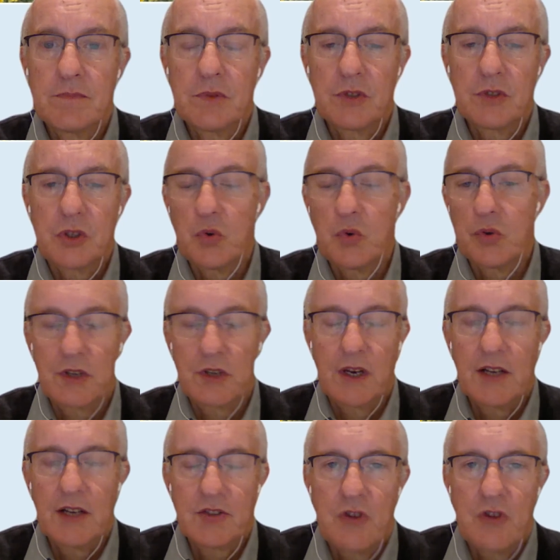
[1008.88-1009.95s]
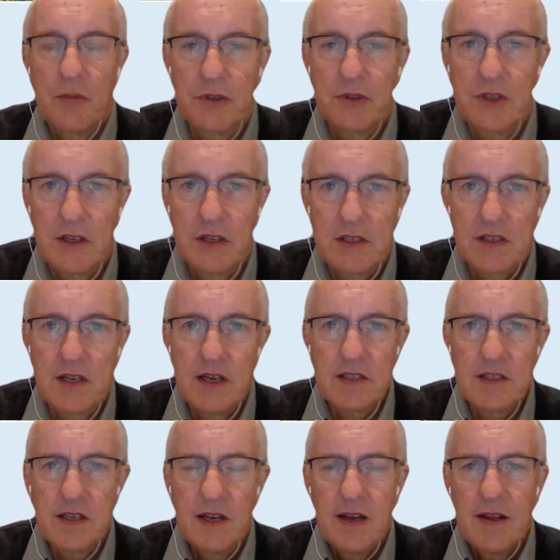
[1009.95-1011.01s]
which the corn's a large crop in the United
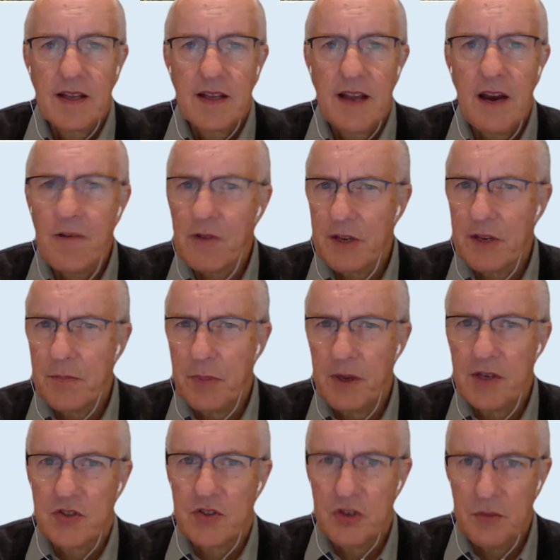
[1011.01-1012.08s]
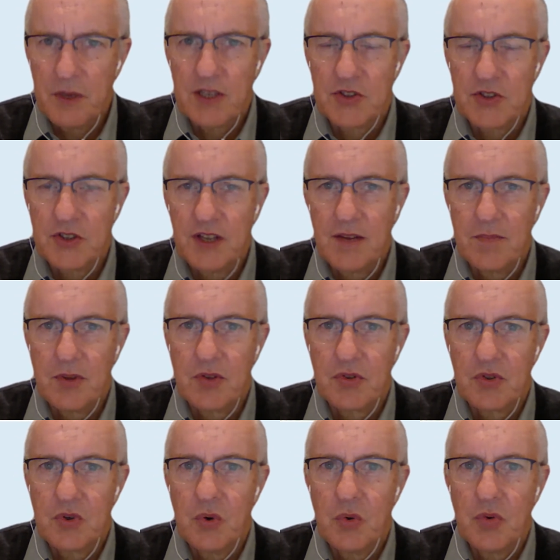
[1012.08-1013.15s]
States. Can't really impinge too much on that because
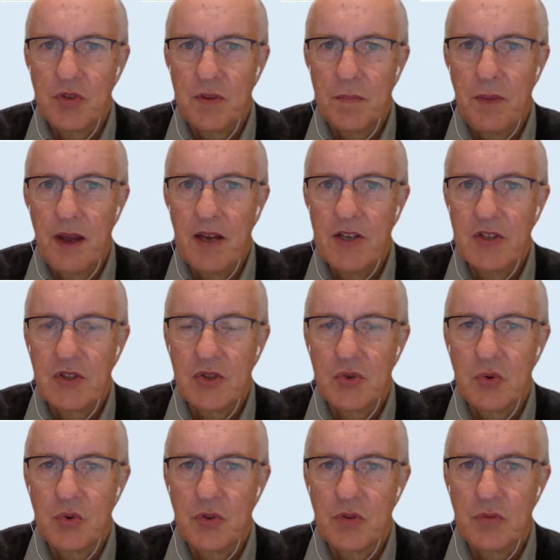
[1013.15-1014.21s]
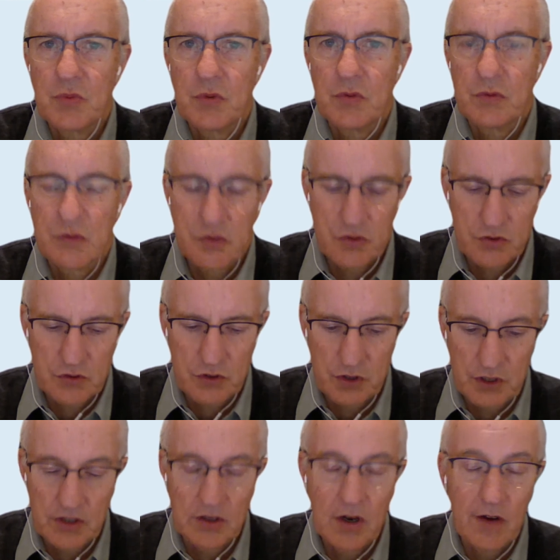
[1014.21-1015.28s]
corn's a major source of, well,
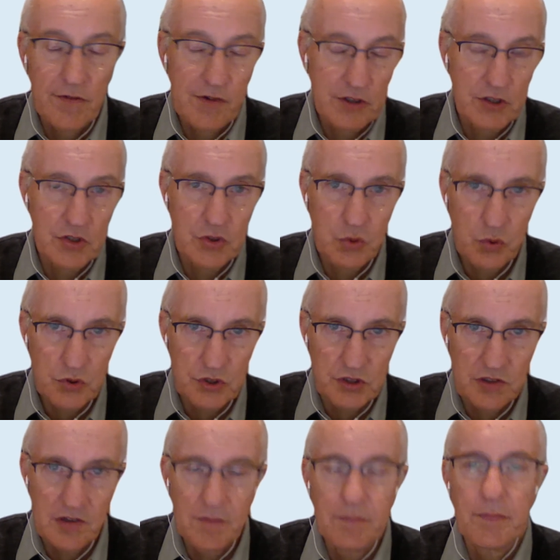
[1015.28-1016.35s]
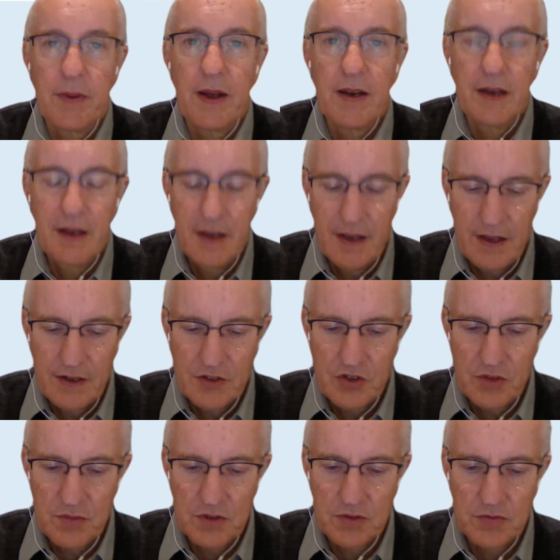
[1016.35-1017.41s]
certainly high fructose corn syrup, but in
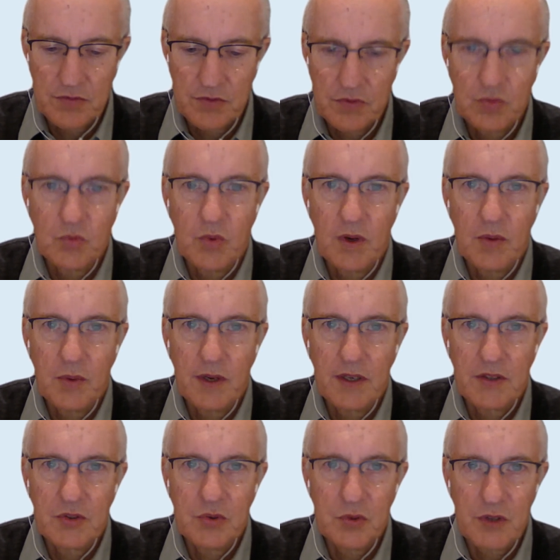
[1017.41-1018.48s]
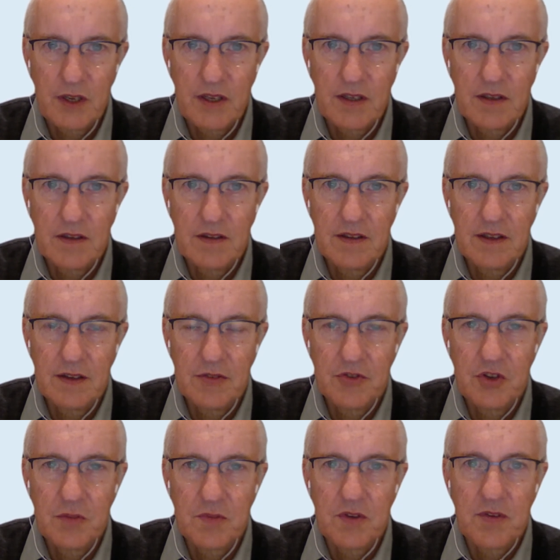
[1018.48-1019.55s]
terms of where we're talking, in
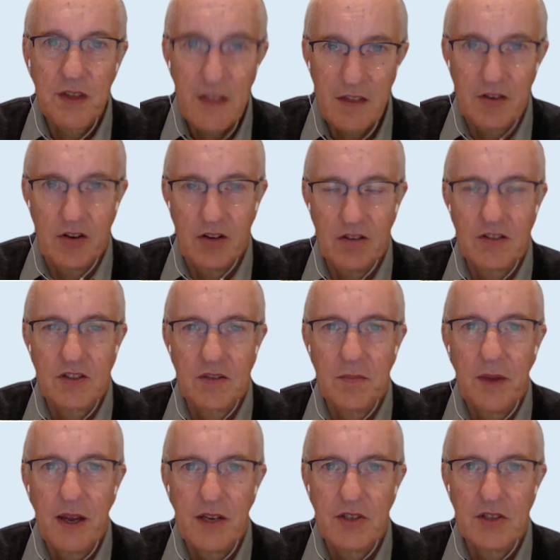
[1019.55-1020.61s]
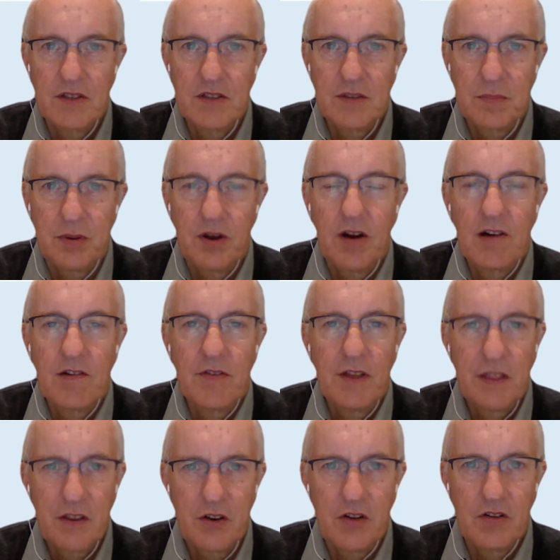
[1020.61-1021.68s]
terms of ethanol, it's a major supplier of
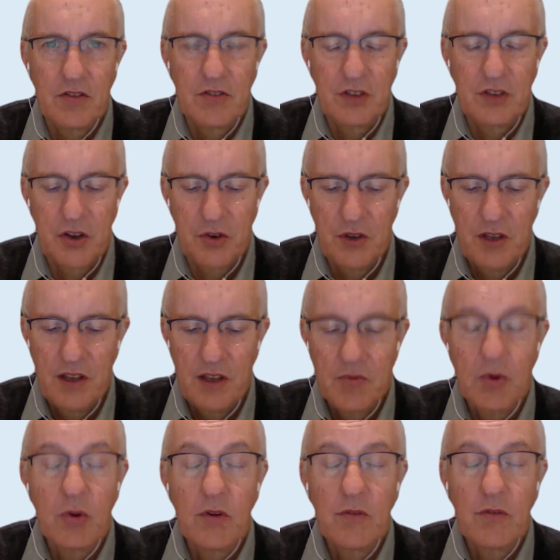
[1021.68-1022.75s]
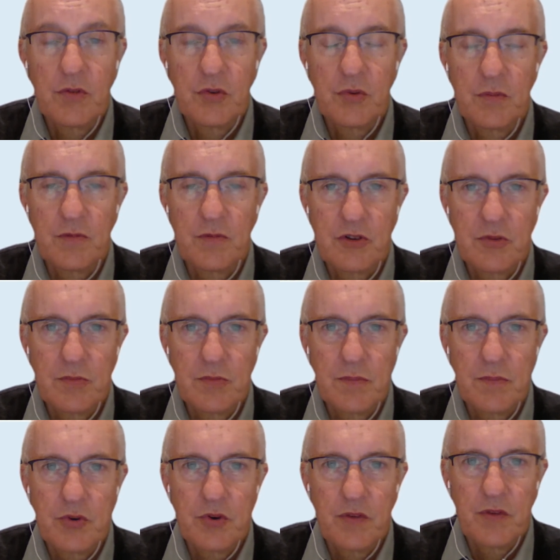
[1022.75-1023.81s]
ethanol. So if we're looking to
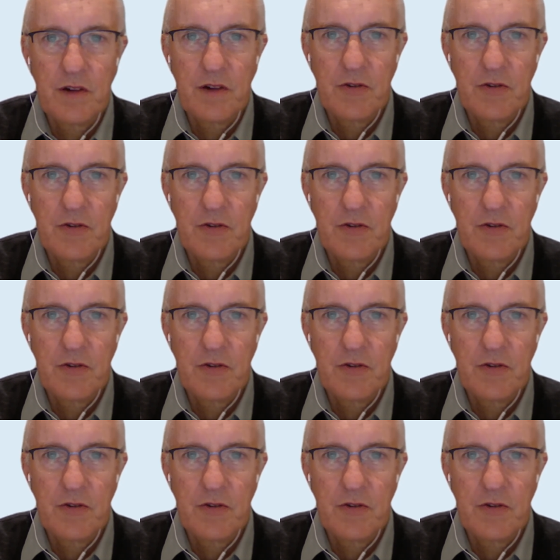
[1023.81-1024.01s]
improve our